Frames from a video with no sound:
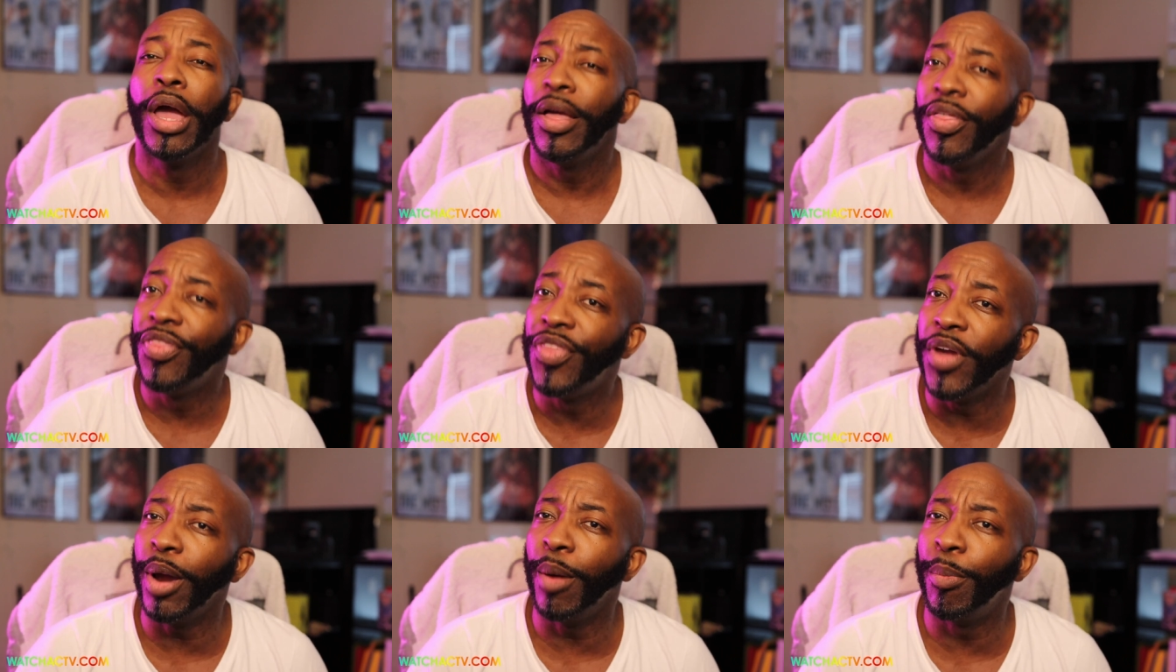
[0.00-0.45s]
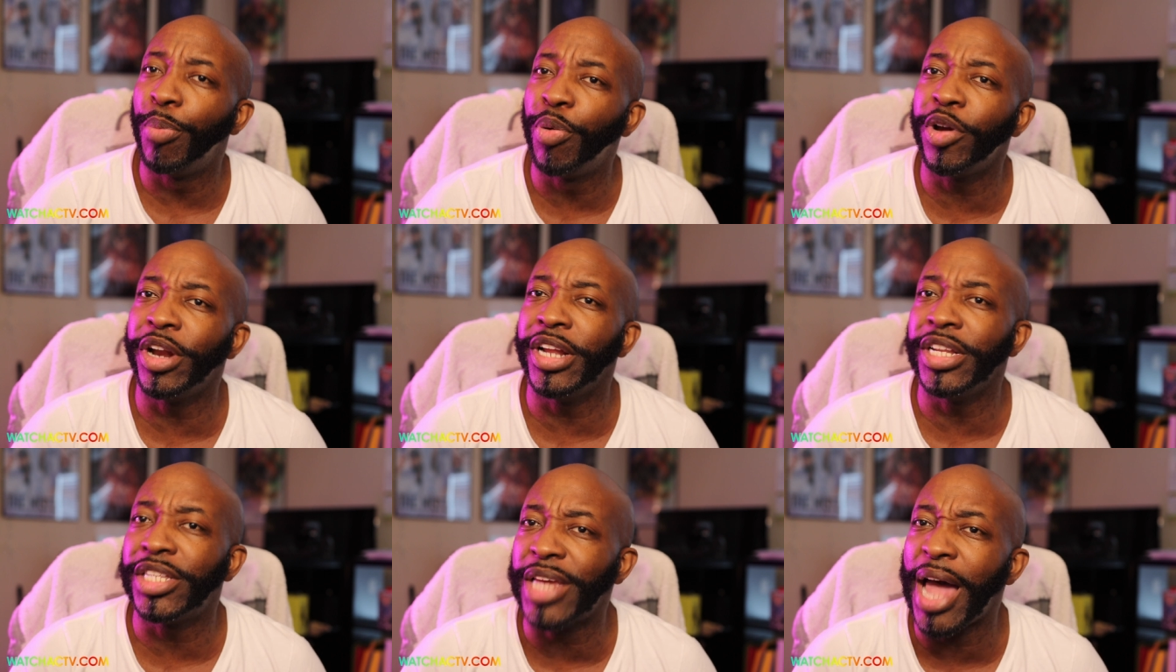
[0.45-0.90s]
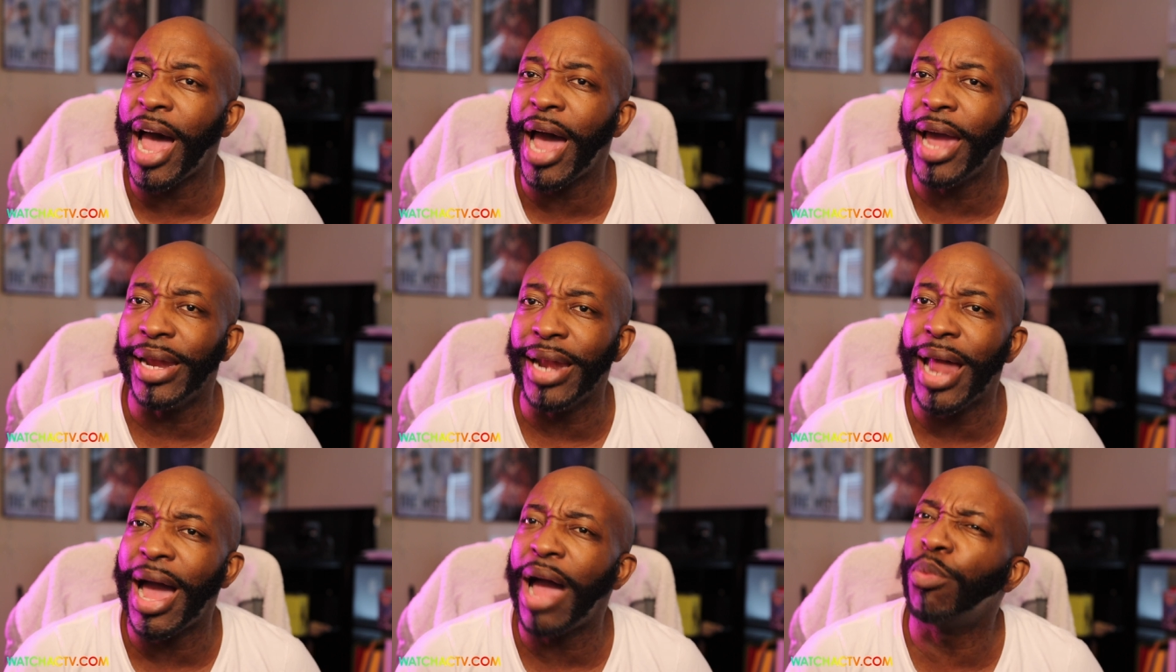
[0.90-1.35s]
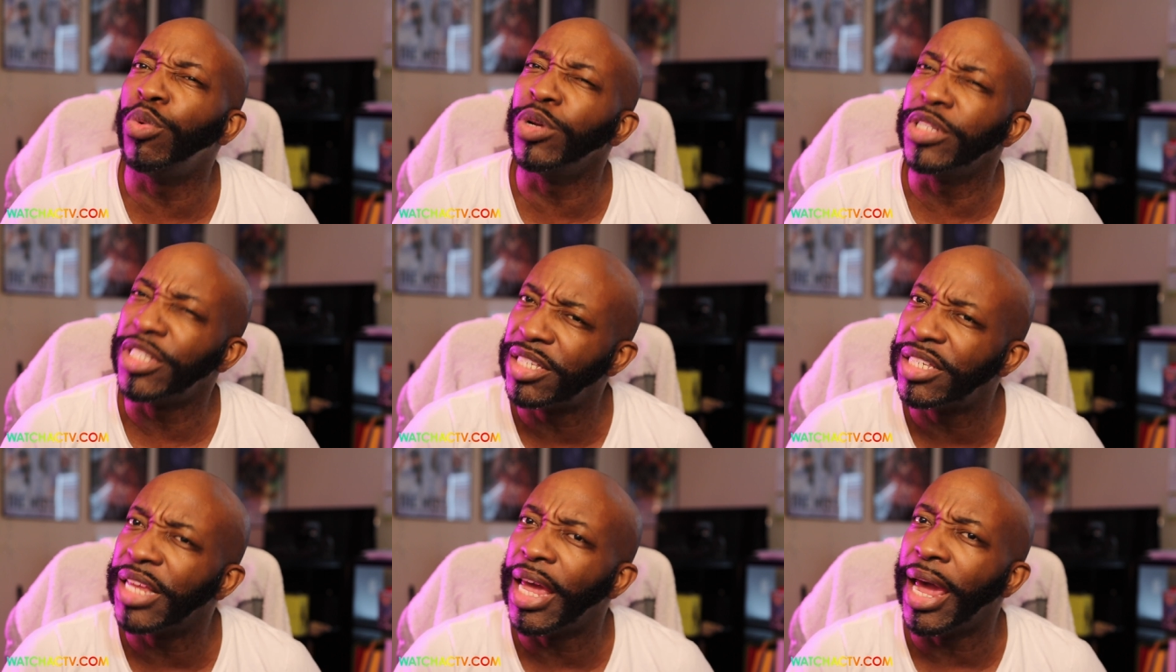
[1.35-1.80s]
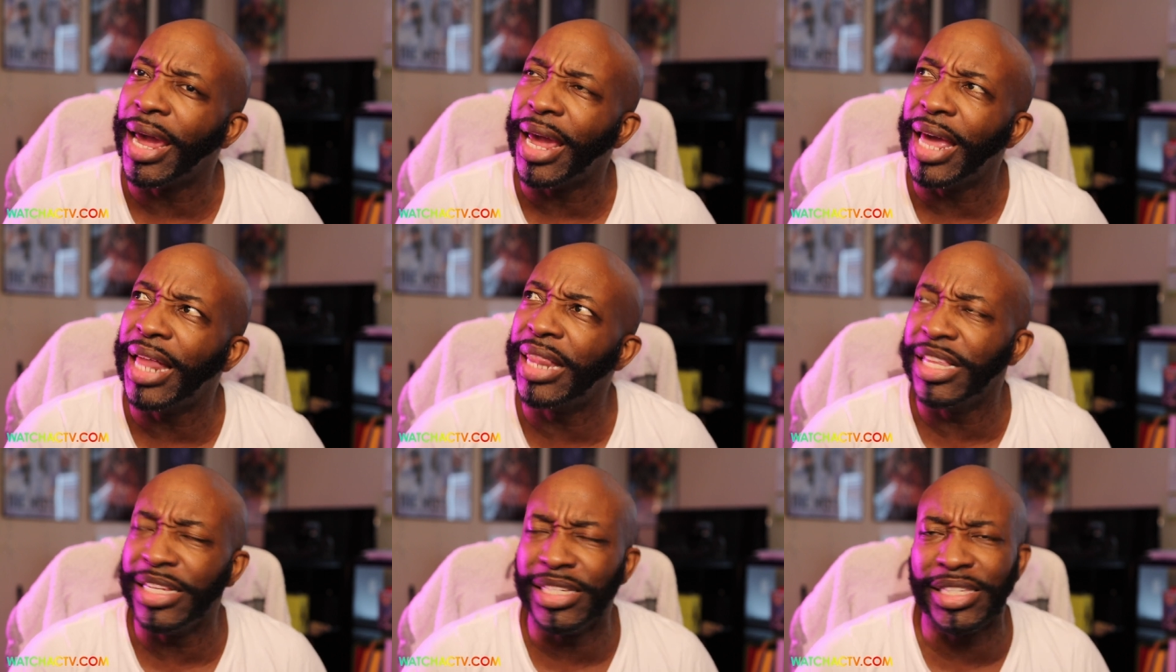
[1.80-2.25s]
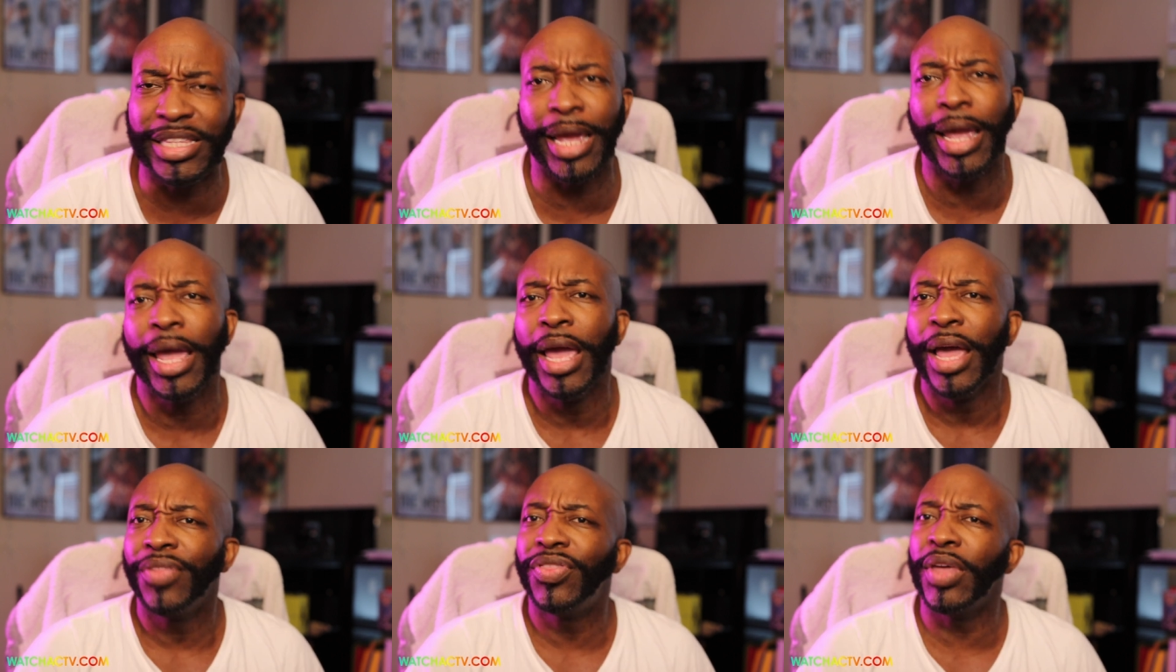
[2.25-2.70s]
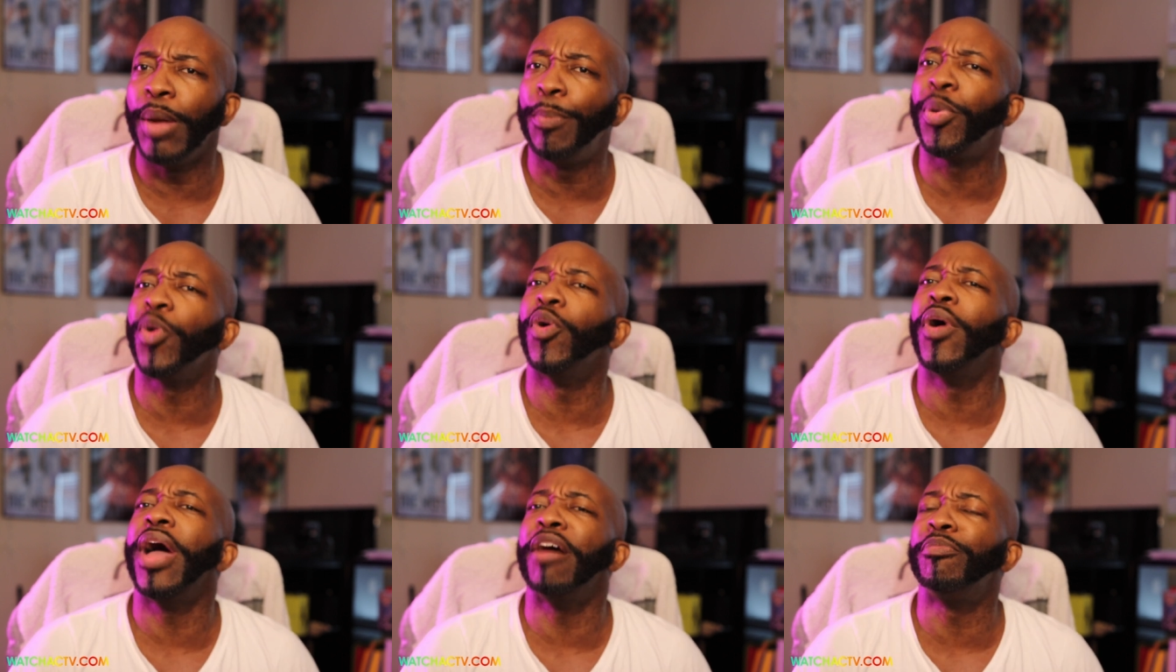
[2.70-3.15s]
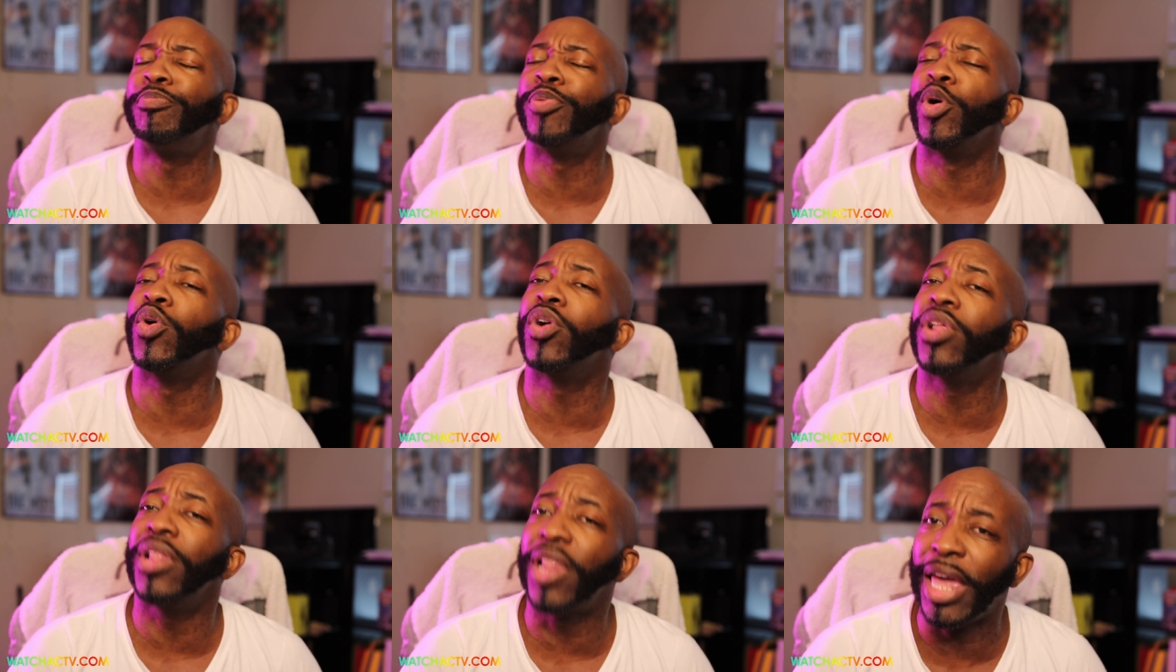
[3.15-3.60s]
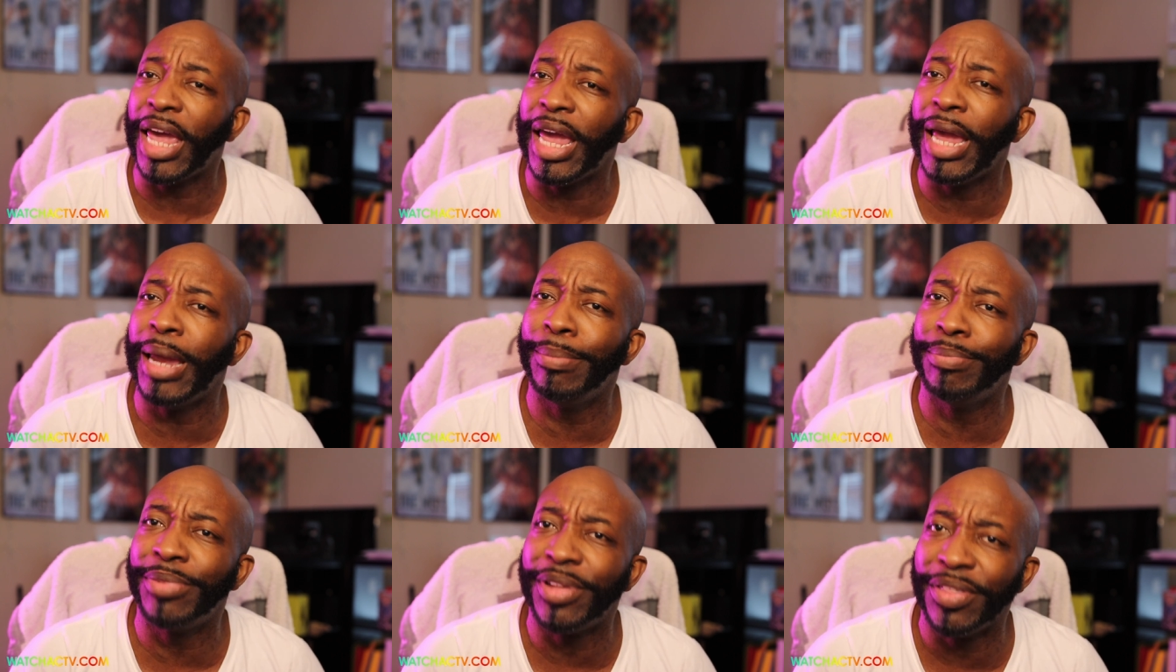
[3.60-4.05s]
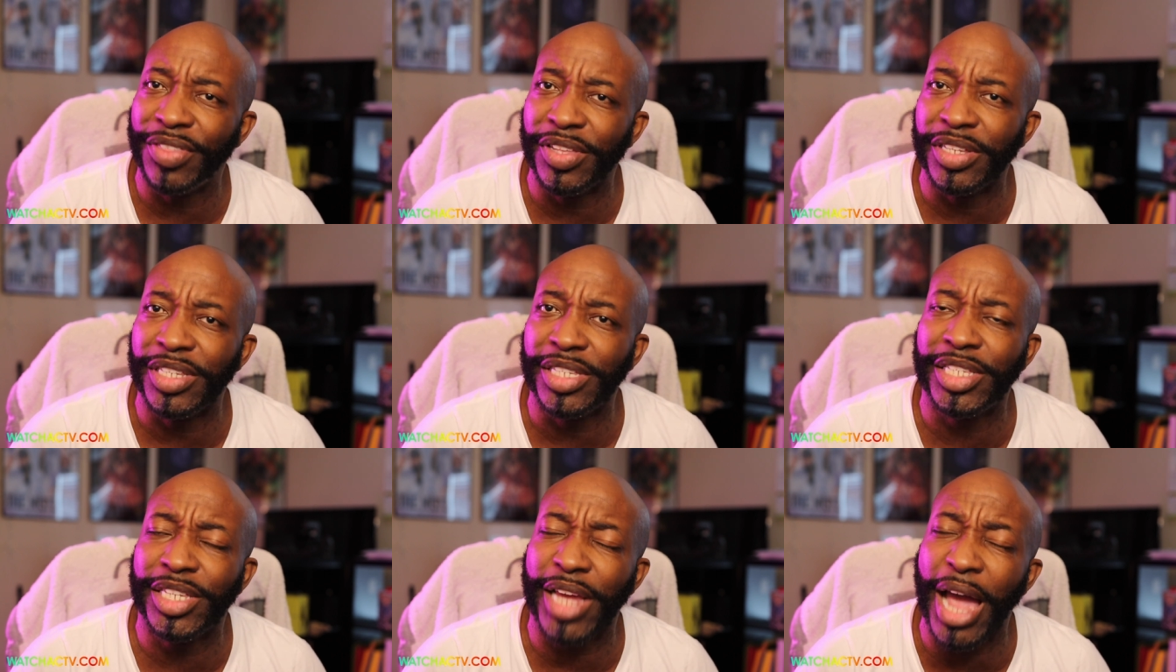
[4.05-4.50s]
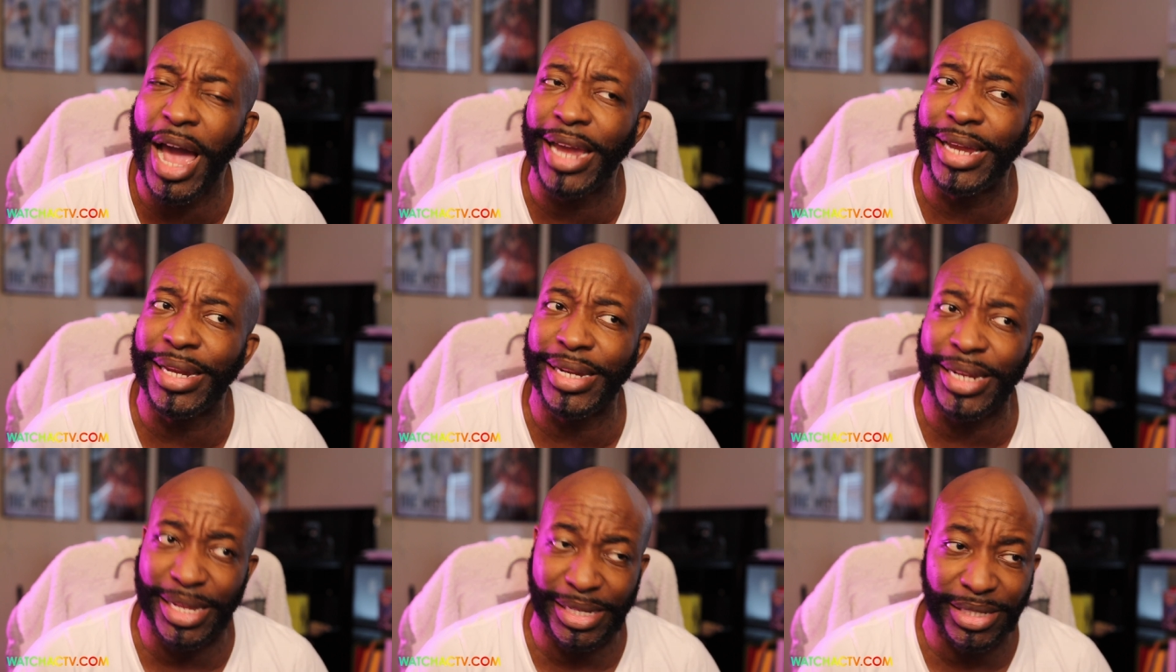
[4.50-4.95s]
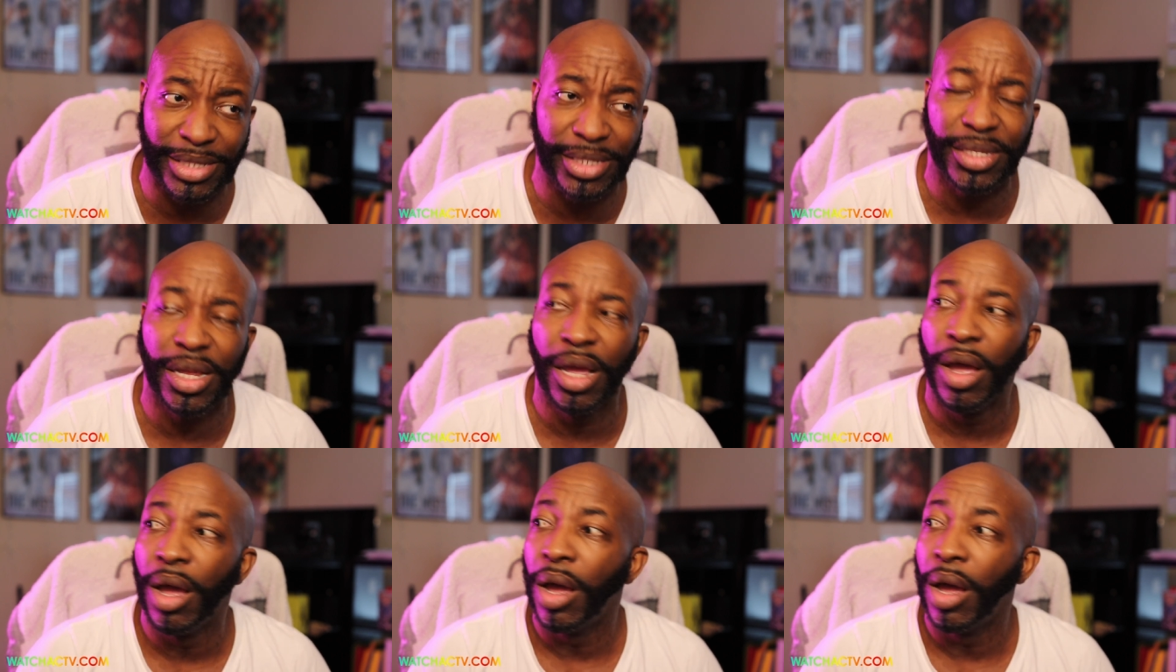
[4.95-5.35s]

they're pretty tight i would say at least they they pro have proclaimed this tightness